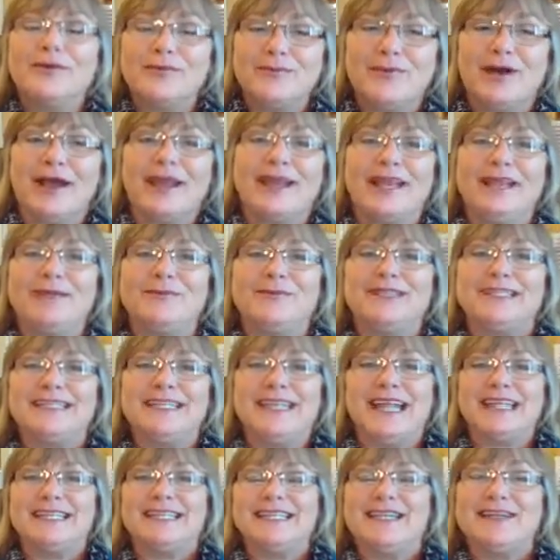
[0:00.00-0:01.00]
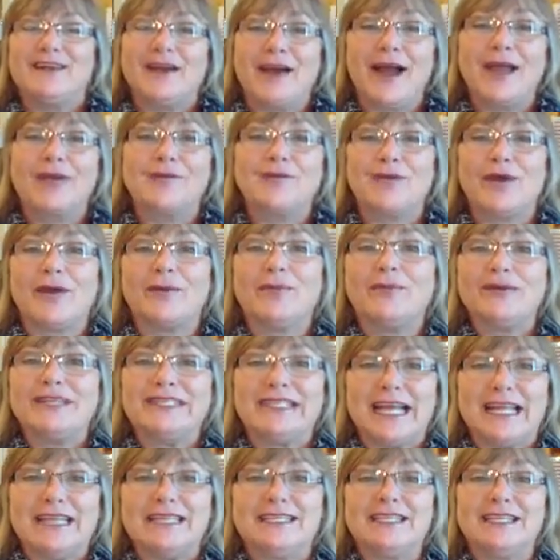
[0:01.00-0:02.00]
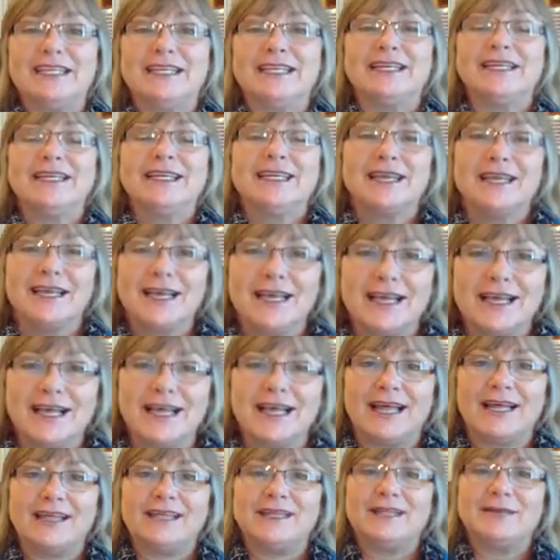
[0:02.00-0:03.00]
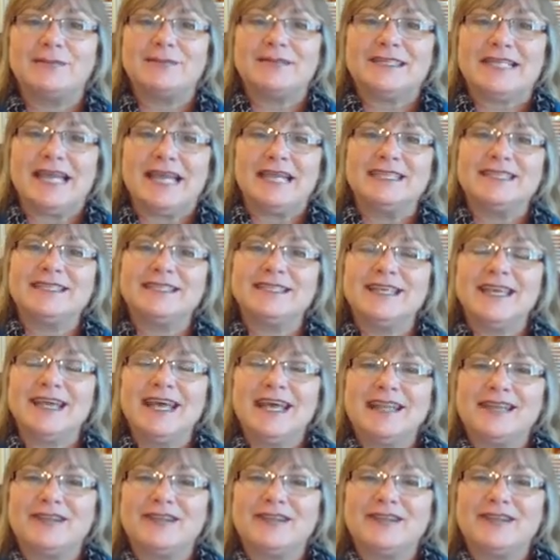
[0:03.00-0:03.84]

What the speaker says: My name is Nancy, and I'm representing LipSense,